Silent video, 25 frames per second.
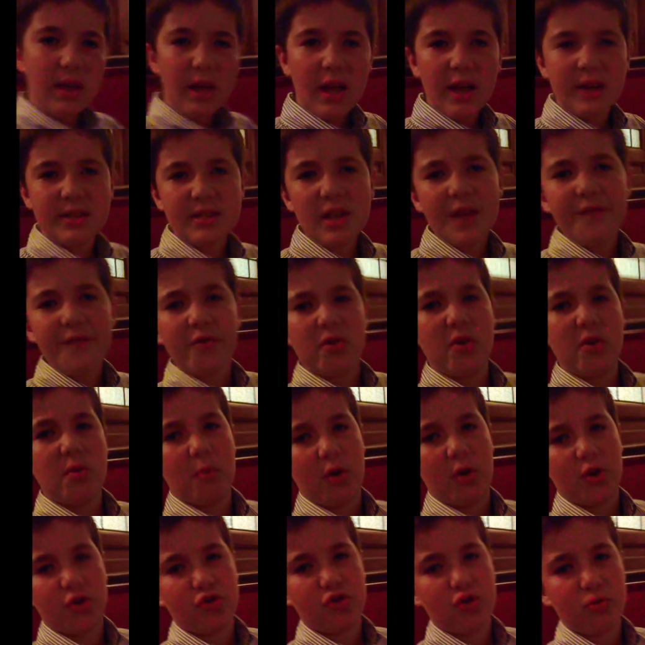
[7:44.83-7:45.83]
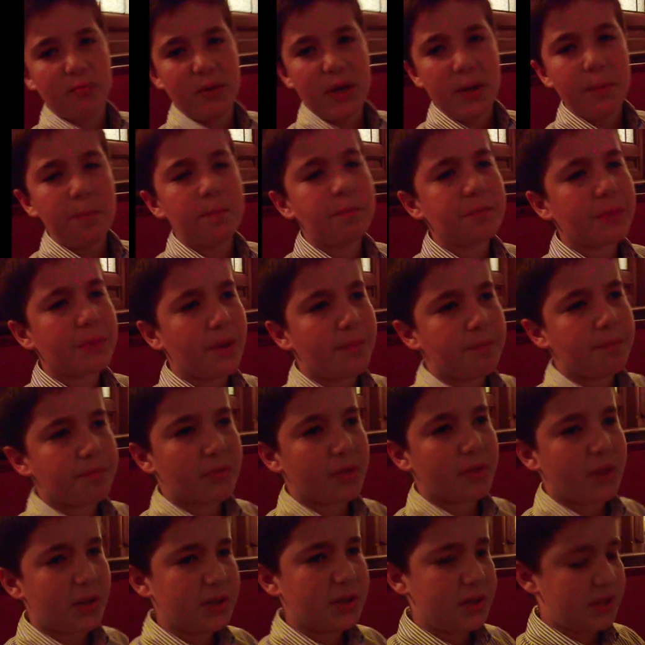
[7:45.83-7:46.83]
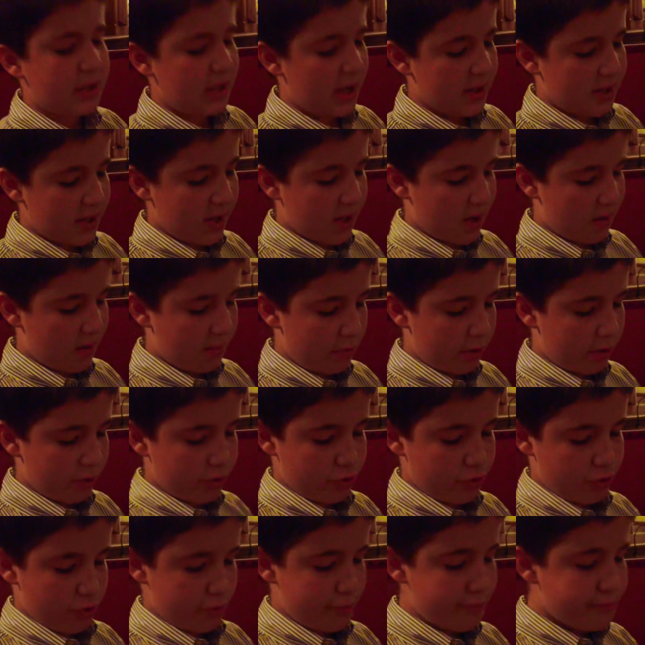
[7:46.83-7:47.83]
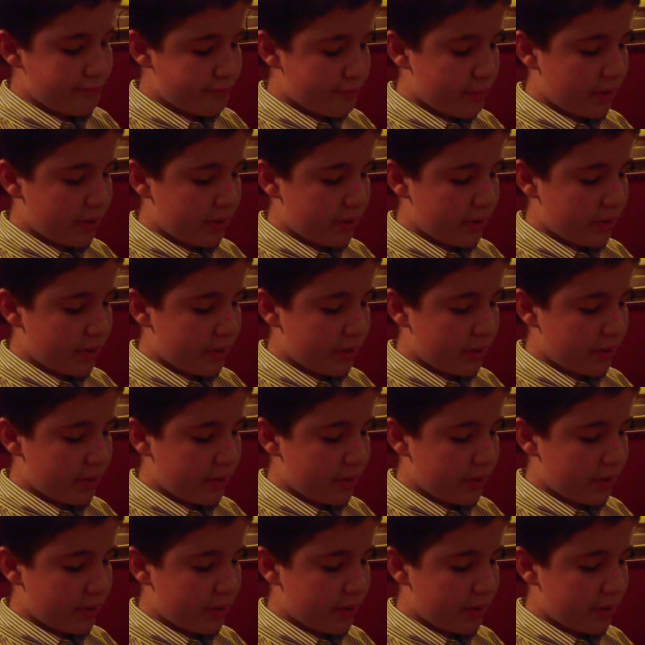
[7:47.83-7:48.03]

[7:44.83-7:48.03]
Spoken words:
It's not very mushroomy. It doesn't taste like a mushroom.